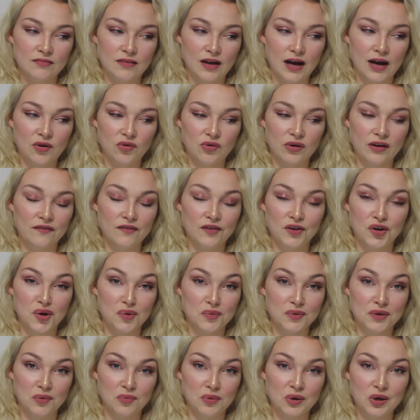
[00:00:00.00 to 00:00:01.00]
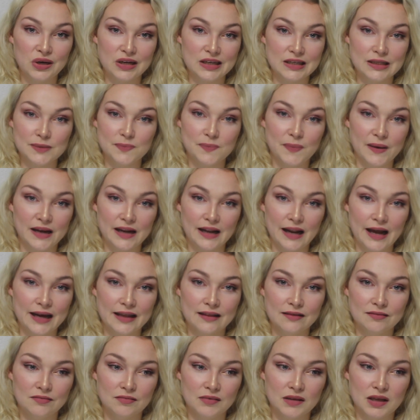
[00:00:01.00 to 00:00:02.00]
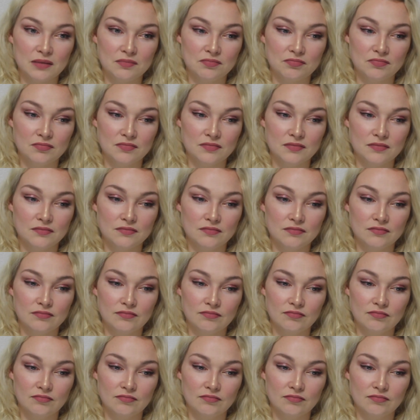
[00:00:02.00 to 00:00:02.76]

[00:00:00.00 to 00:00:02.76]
I don't even know what the word is, but like the